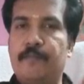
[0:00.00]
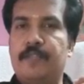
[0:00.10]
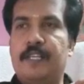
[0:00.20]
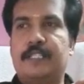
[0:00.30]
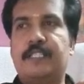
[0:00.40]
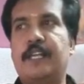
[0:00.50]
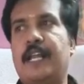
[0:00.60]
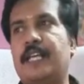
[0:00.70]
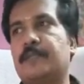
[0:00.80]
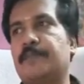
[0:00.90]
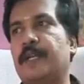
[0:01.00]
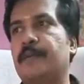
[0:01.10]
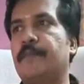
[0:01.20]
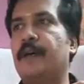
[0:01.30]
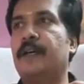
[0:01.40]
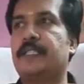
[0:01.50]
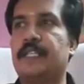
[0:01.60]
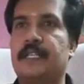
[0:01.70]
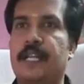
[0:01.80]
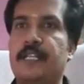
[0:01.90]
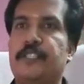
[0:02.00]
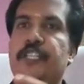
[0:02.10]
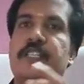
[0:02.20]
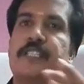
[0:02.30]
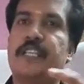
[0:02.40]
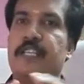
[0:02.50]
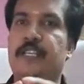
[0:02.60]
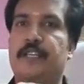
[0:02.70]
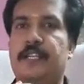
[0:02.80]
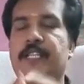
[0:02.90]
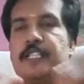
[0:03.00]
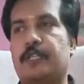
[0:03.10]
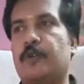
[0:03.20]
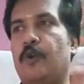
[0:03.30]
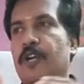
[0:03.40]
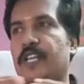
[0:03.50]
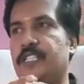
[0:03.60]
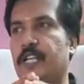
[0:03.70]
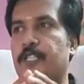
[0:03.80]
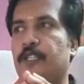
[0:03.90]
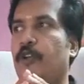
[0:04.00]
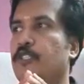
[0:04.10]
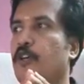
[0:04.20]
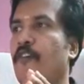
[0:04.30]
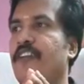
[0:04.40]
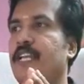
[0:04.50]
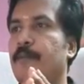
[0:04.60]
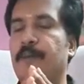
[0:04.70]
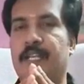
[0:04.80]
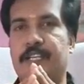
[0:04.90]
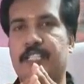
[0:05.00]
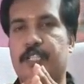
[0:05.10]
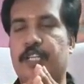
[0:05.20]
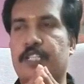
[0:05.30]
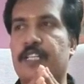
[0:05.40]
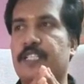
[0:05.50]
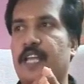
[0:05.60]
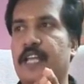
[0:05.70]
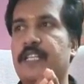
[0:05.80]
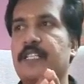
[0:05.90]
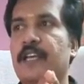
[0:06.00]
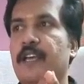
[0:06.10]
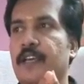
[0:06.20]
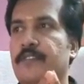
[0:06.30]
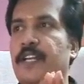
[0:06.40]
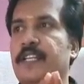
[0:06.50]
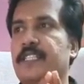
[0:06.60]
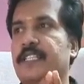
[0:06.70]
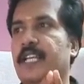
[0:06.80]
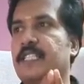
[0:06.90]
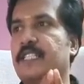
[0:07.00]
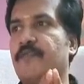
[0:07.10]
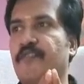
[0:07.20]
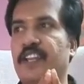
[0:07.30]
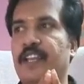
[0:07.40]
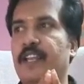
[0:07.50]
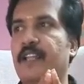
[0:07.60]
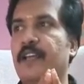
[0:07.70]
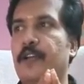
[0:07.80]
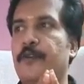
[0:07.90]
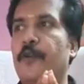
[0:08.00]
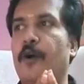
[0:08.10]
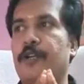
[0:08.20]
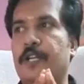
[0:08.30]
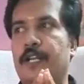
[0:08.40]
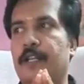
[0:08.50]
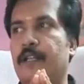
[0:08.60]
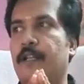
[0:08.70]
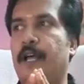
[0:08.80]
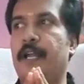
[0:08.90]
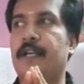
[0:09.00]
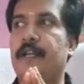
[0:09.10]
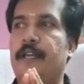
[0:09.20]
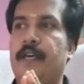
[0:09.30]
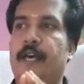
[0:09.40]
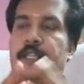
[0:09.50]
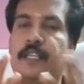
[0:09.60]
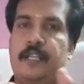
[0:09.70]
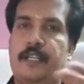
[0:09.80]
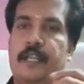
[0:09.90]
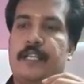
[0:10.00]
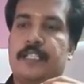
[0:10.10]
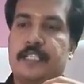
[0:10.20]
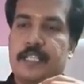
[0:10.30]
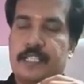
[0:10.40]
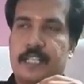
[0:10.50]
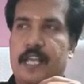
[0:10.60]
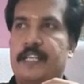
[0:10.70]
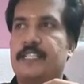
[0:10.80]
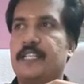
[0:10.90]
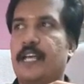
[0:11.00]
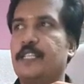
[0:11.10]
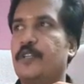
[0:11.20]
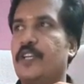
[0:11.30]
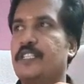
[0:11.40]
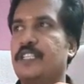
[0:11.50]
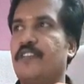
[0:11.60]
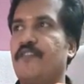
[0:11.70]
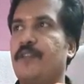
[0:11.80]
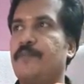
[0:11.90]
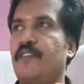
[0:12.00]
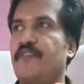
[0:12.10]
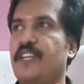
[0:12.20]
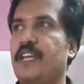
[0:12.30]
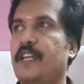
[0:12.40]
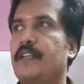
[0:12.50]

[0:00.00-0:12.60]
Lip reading: this, there has been certain GC rich cloning sites also available, restriction sites, that is S-fill, Nortel and other excision sites, as you can see from the figure.